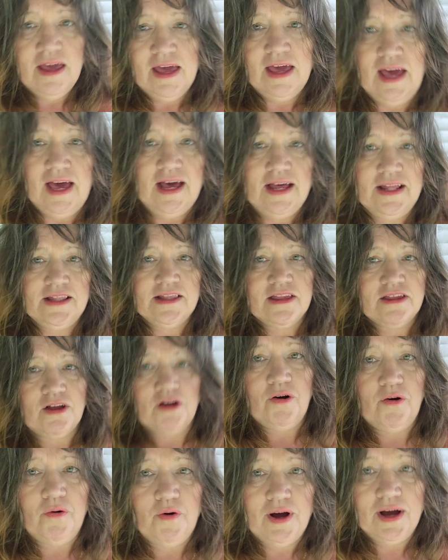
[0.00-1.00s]
And
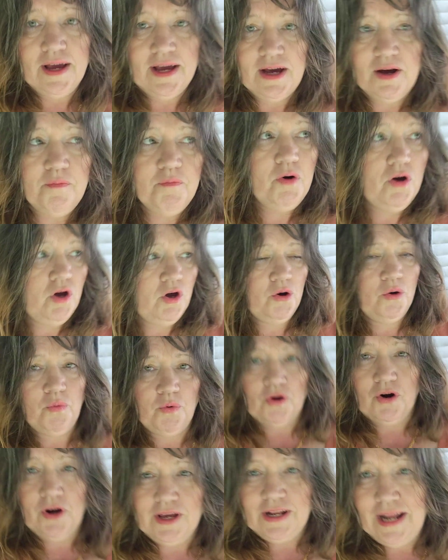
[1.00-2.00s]
so I am
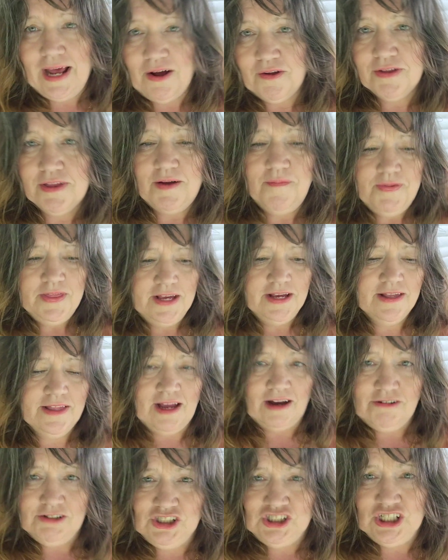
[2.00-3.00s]
working out. Some things
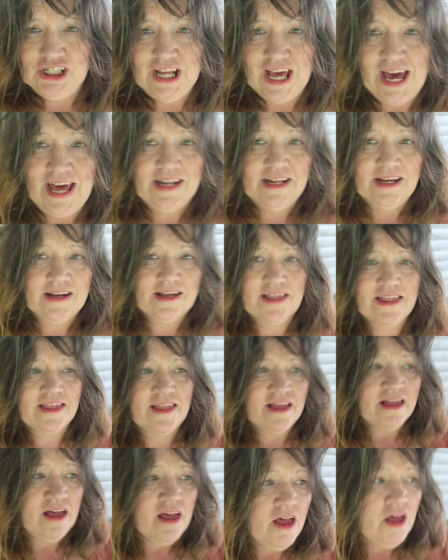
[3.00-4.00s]
are genetics,
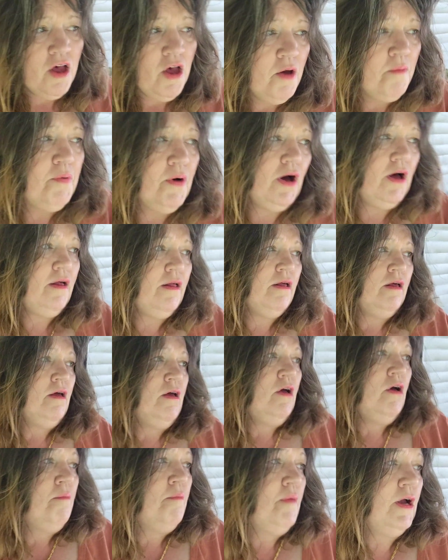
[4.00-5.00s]
but
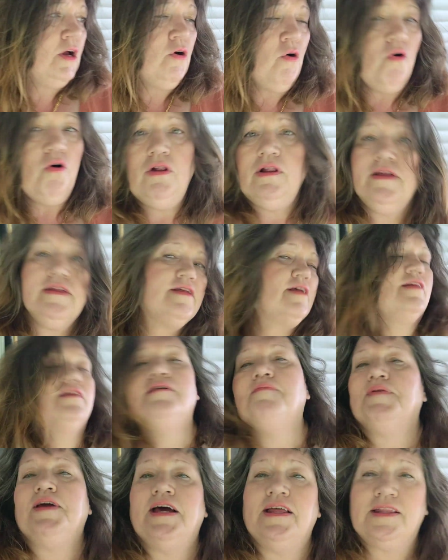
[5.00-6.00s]
my goal isn't
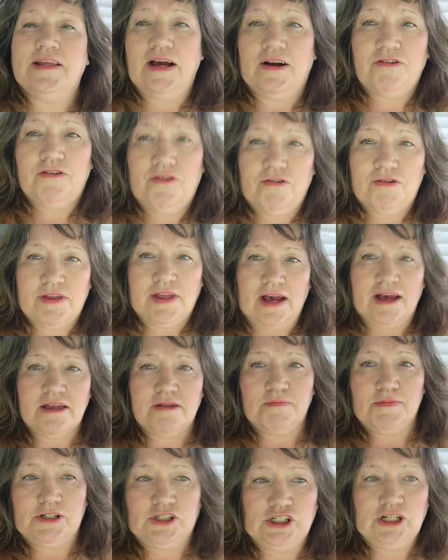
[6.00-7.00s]
to be on the exercise
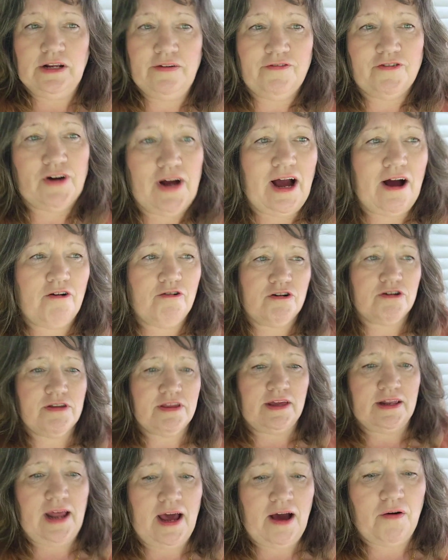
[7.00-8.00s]
machine for hours
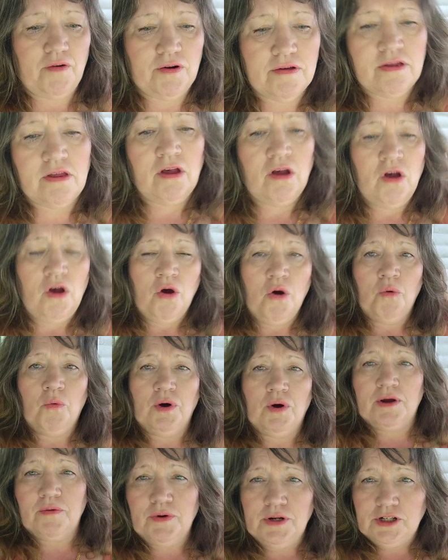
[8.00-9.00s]
and hours.
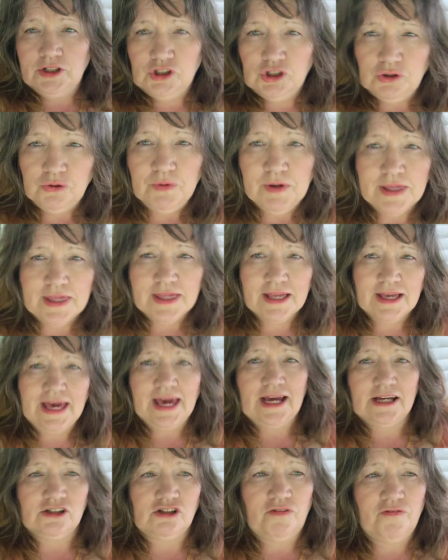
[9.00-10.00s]
What I want to do is
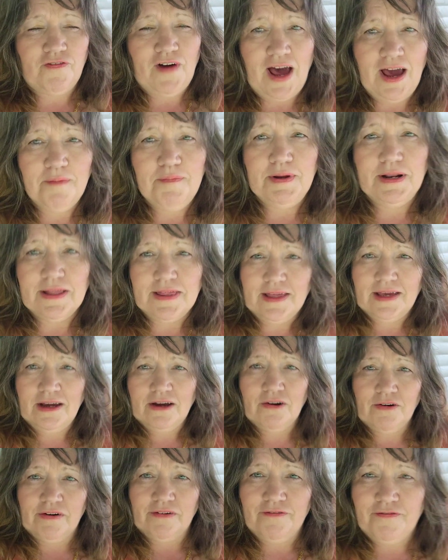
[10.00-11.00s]
catch five minutes
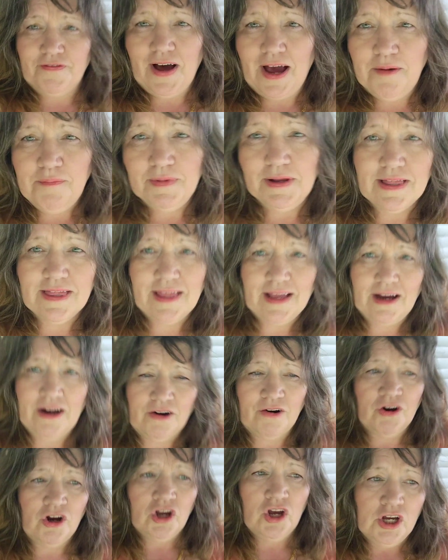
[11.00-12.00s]
here and five minutes
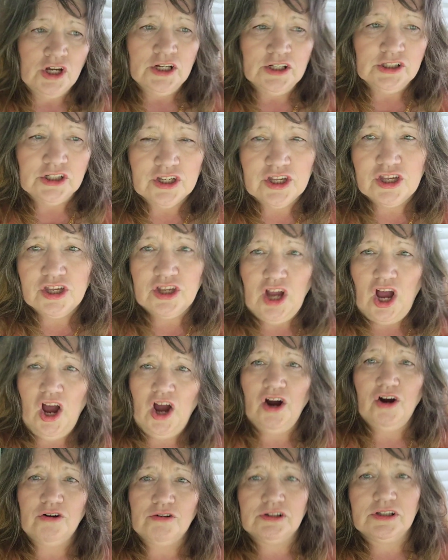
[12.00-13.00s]
there to
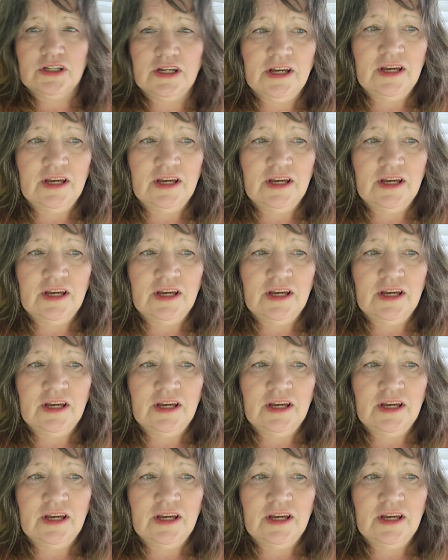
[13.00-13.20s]
start,